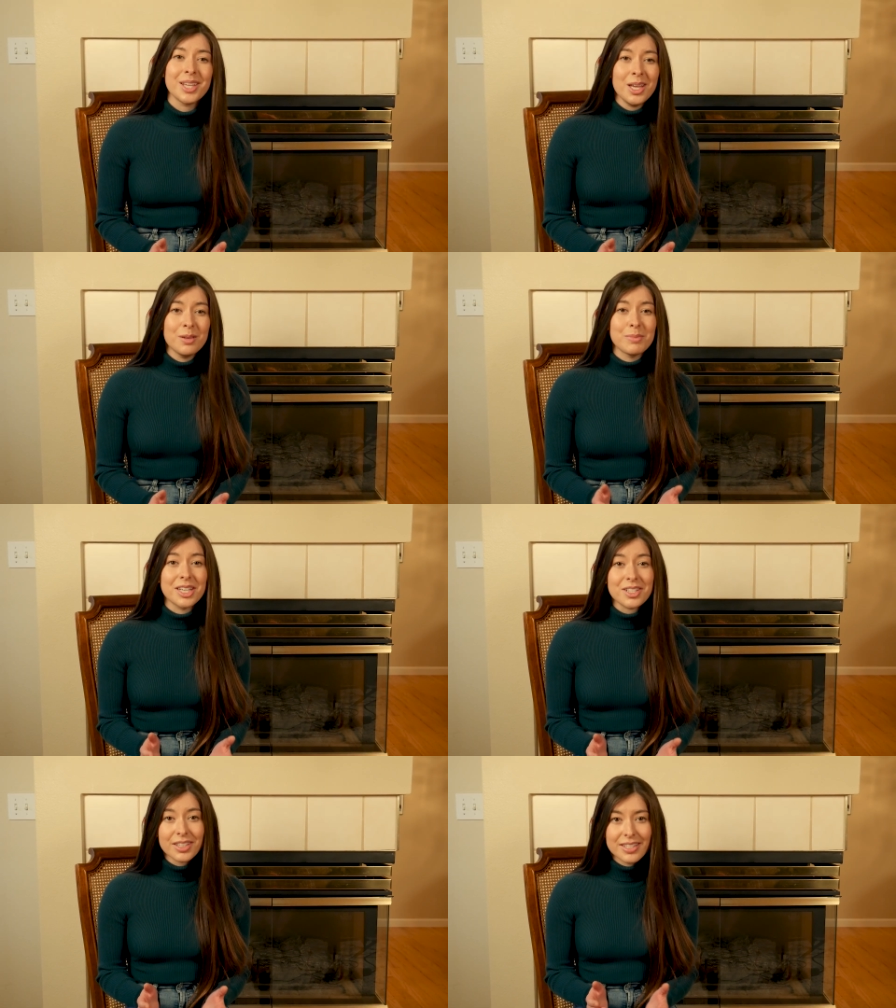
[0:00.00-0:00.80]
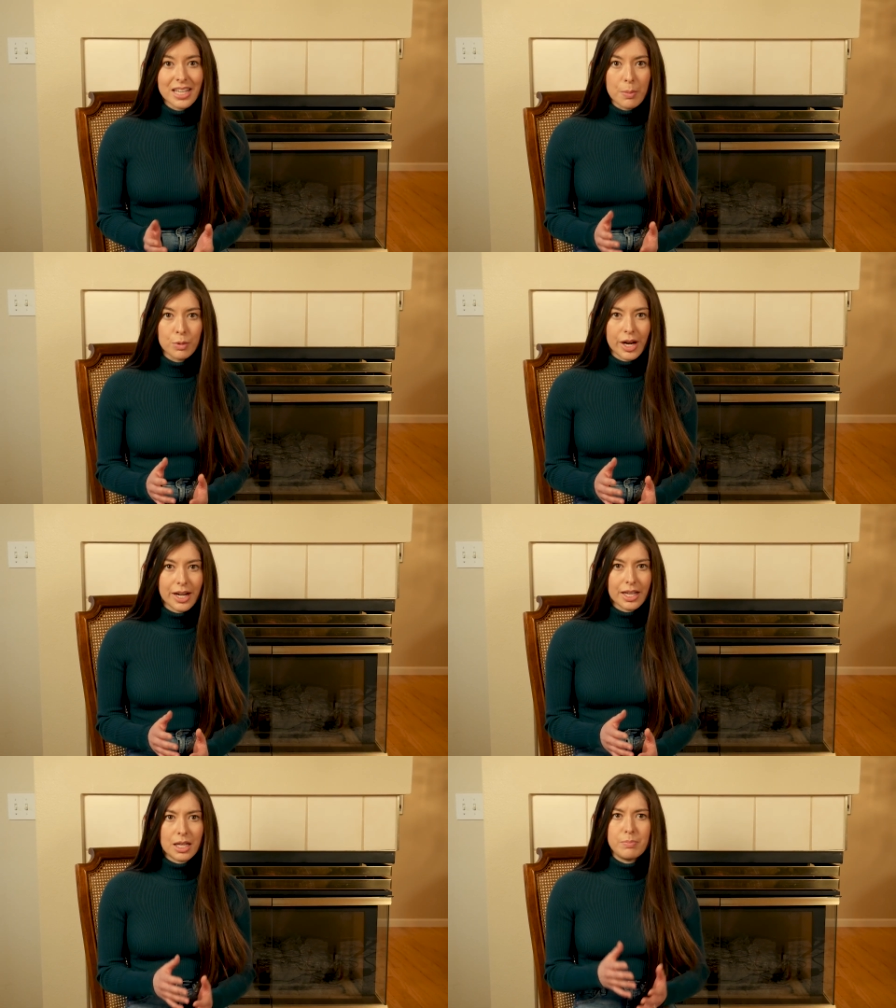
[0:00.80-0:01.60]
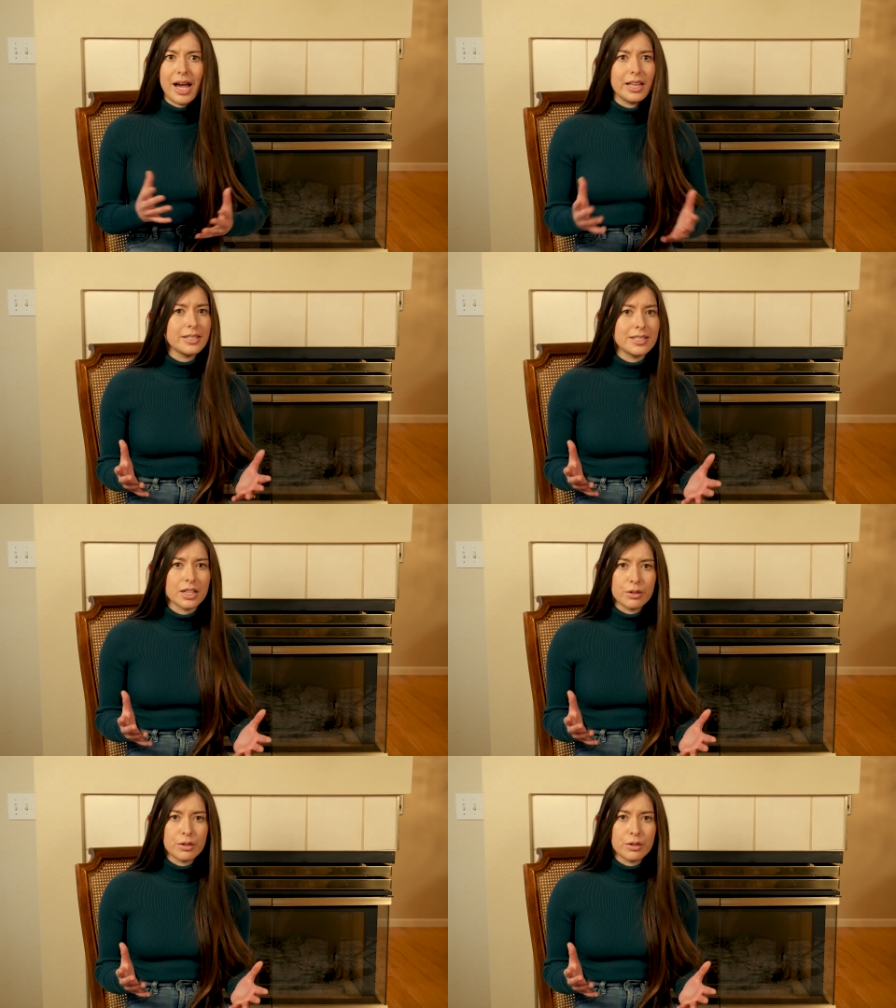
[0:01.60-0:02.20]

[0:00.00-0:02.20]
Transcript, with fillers: Mentally separating and balancing